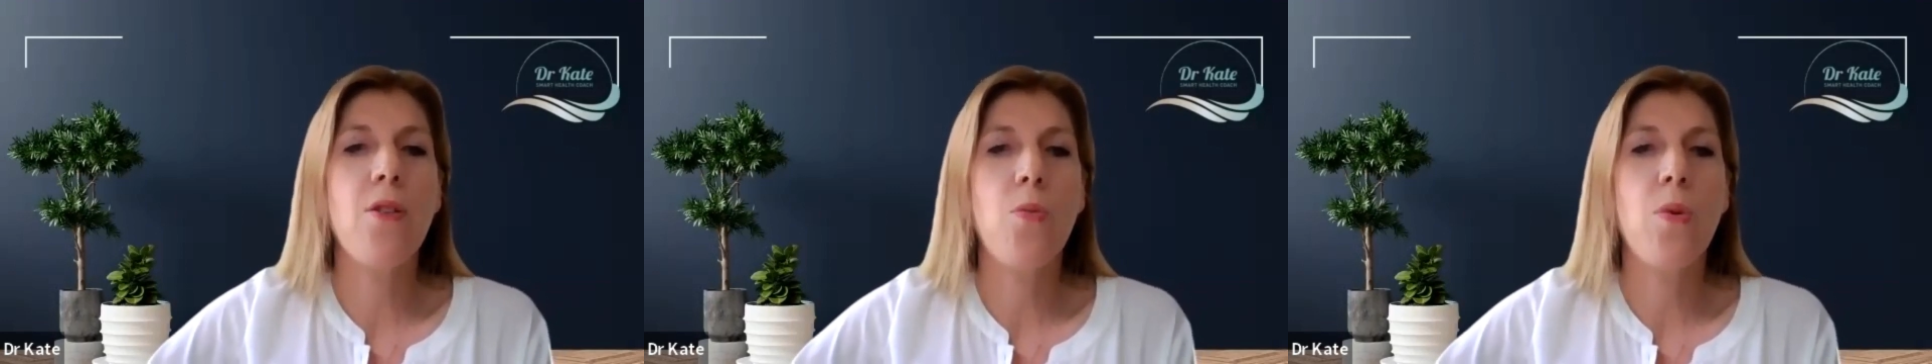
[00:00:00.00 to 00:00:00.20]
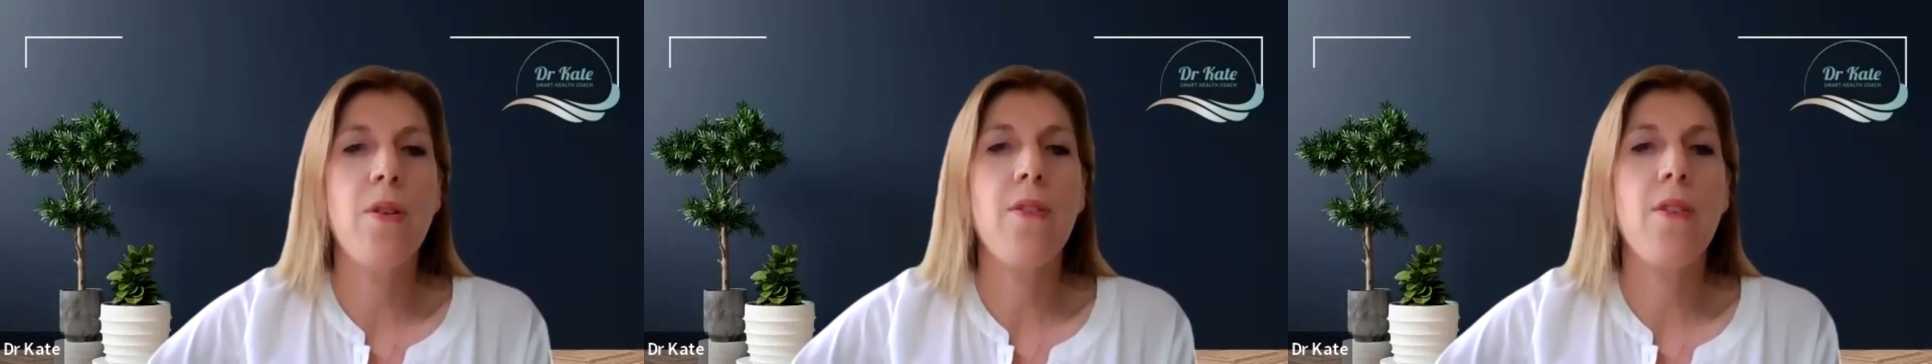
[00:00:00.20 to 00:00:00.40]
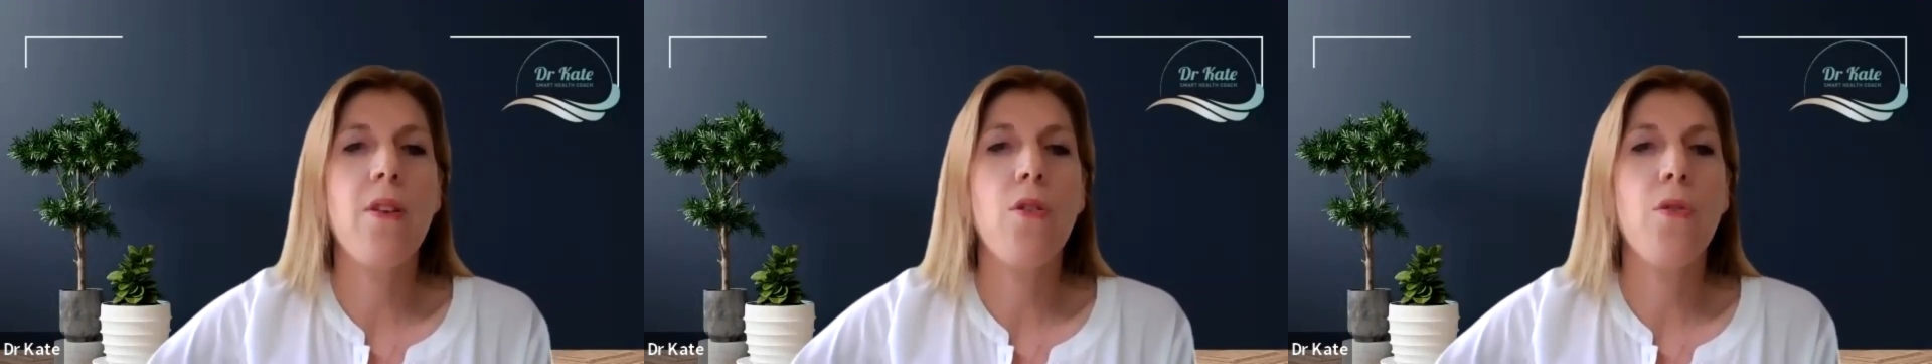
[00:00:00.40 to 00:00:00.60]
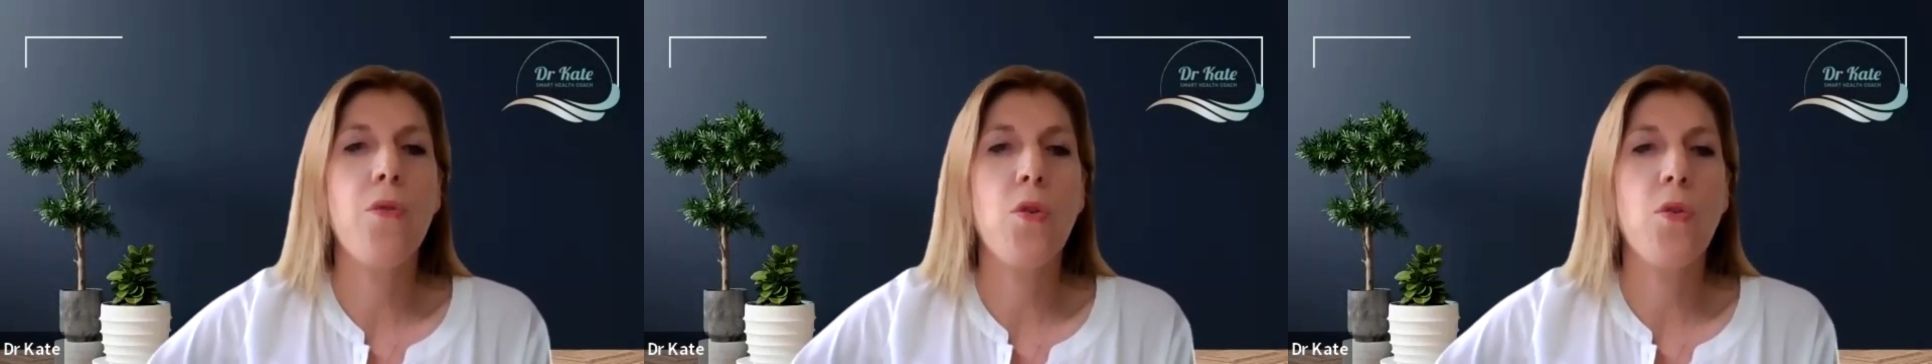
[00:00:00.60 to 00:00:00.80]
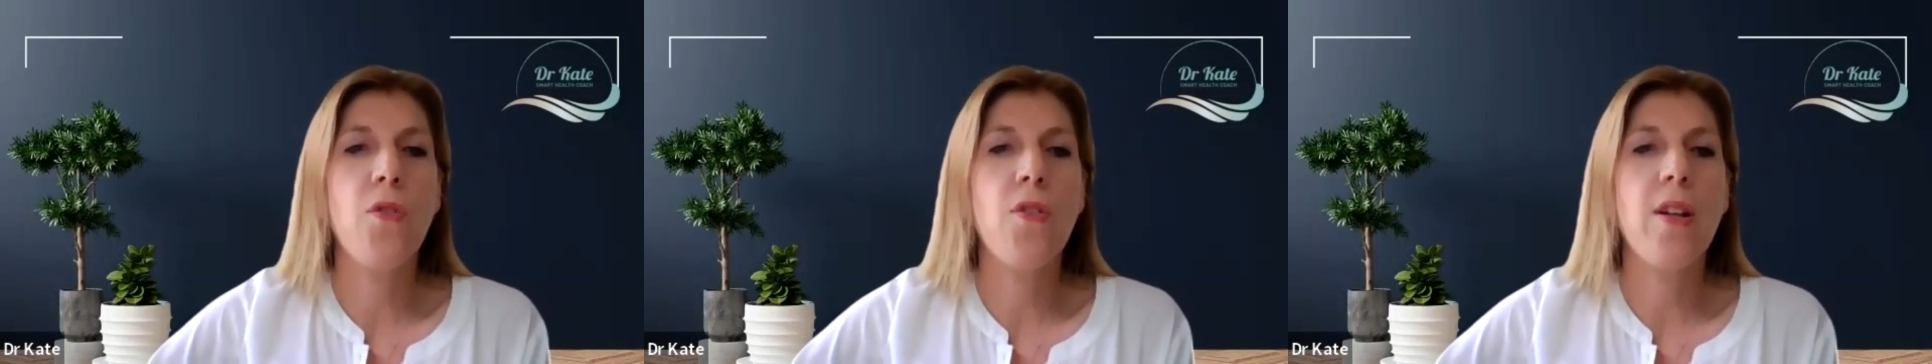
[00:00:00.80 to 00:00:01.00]
the risk
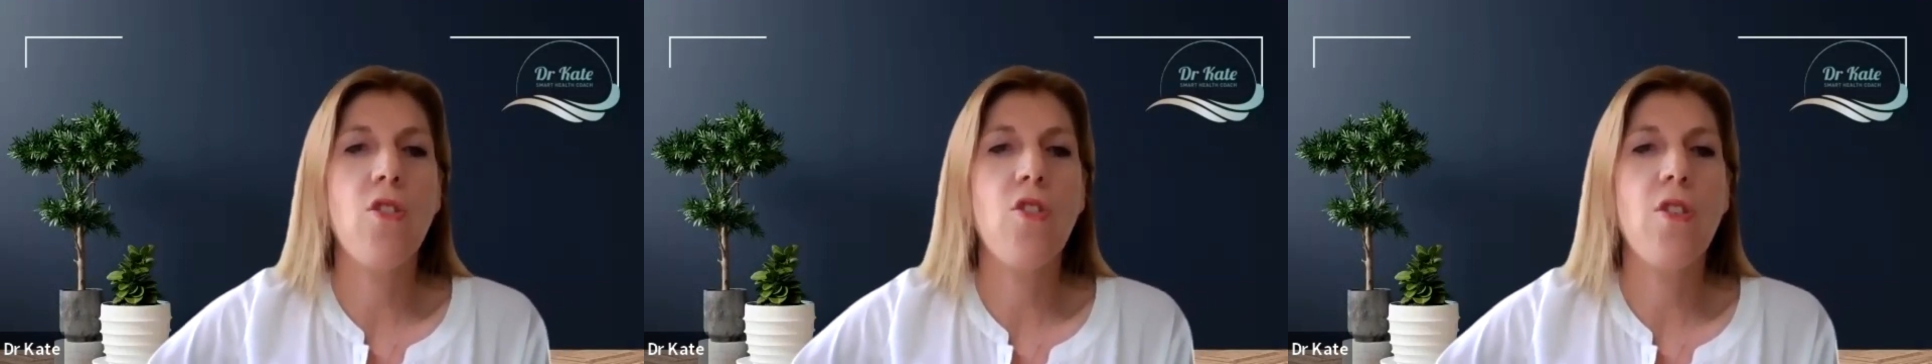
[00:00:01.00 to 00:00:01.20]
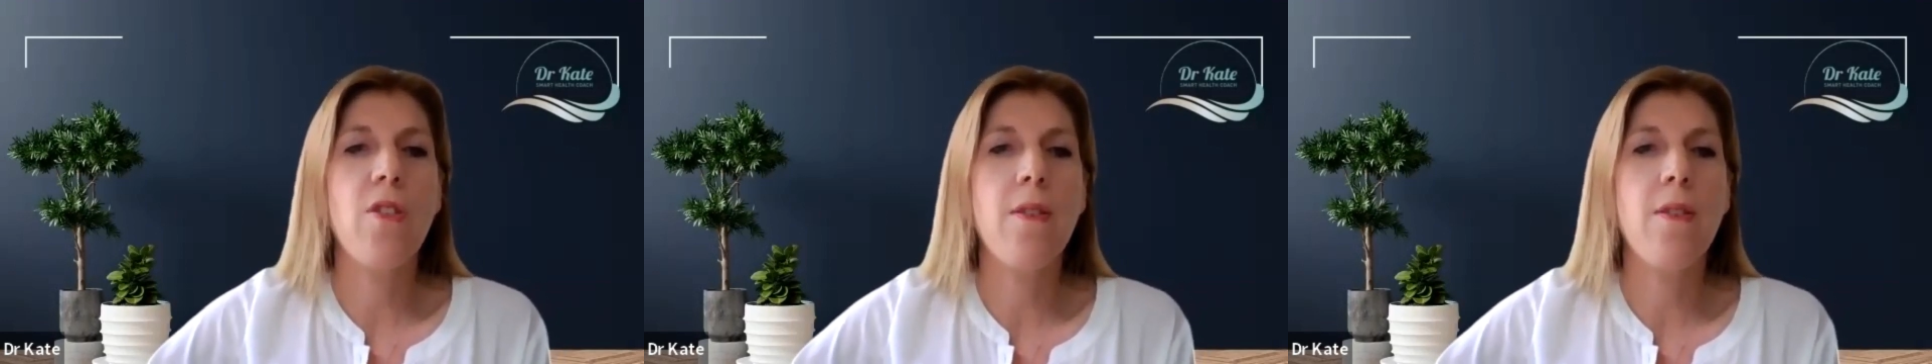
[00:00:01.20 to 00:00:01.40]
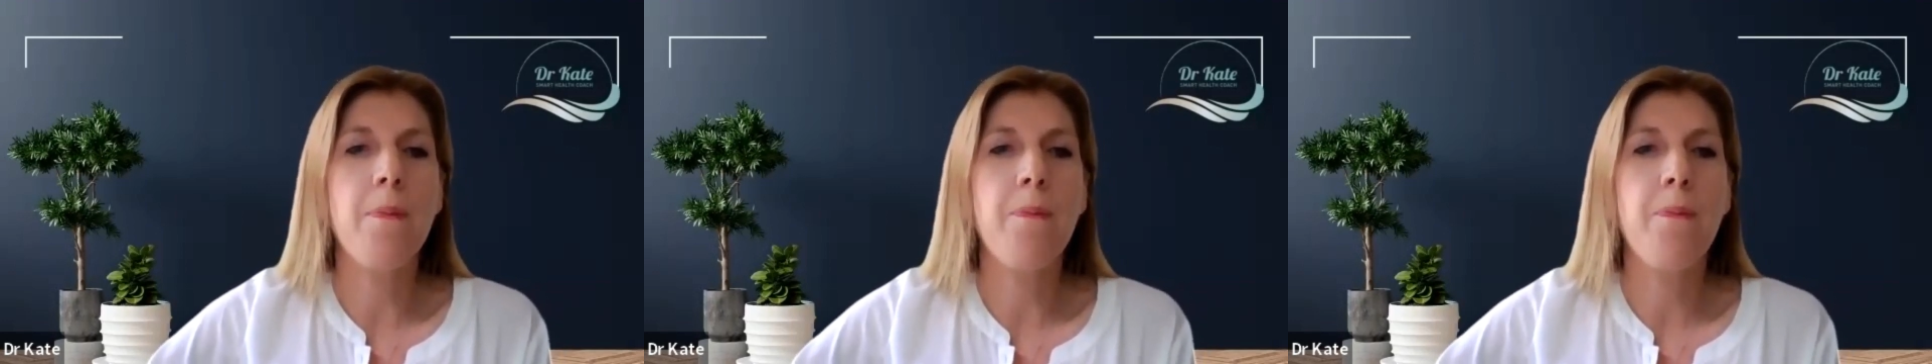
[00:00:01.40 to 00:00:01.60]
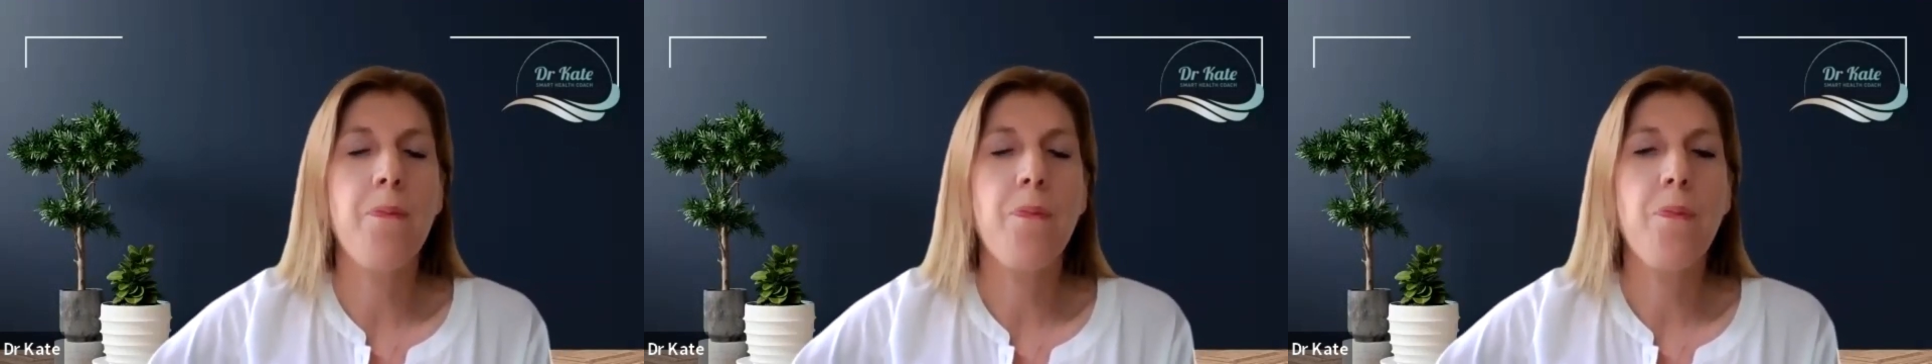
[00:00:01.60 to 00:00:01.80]
for seizures.